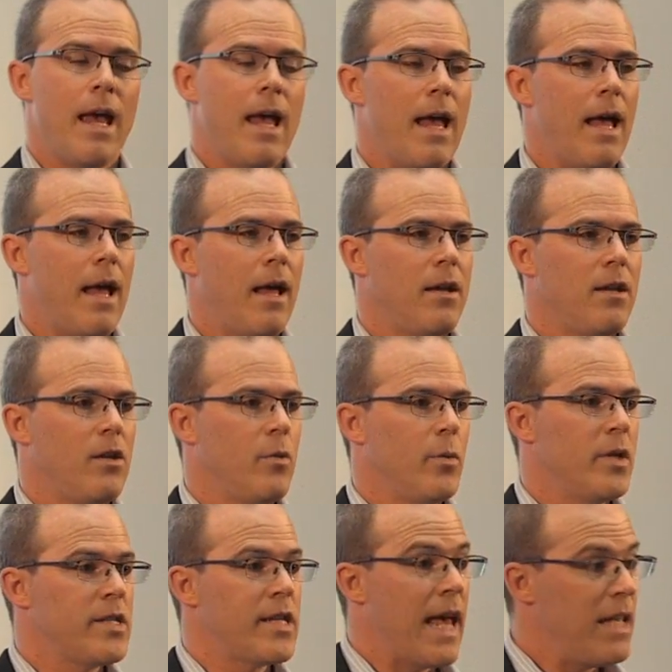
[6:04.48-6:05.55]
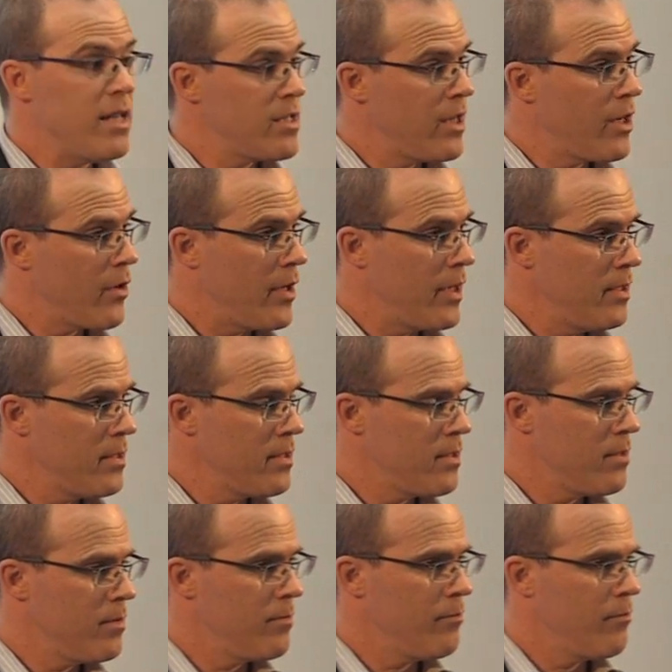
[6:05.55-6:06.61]
And it was asynchronous,
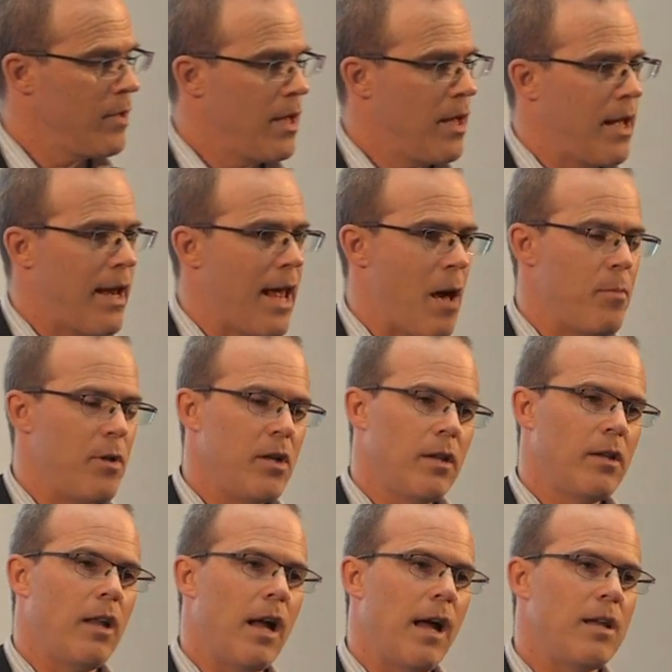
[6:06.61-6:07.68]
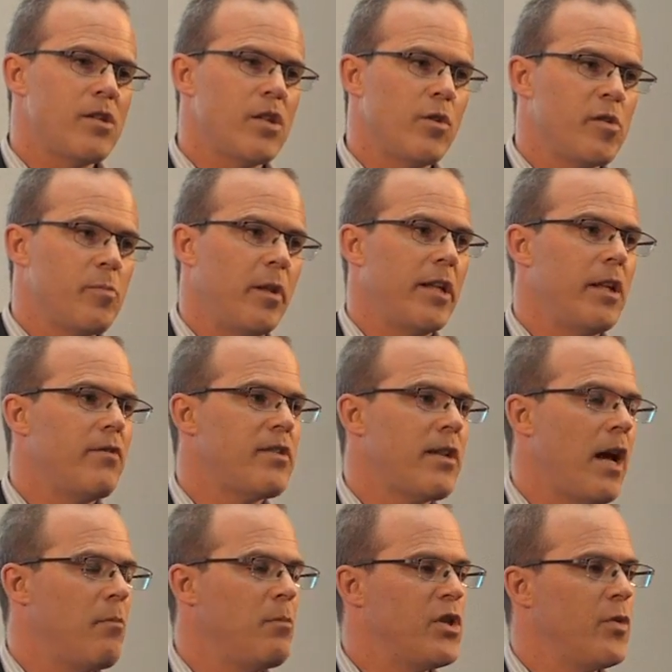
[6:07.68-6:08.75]
and it happened online, so there was plenty of
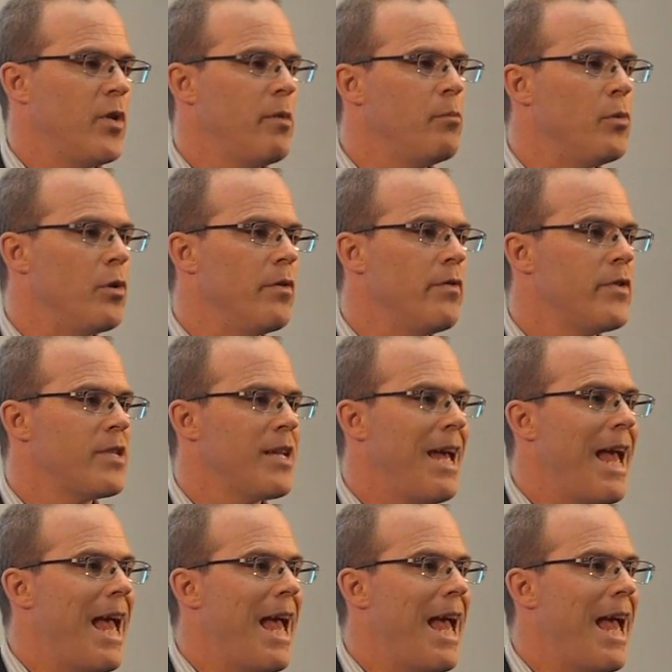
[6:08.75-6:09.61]
time between moves.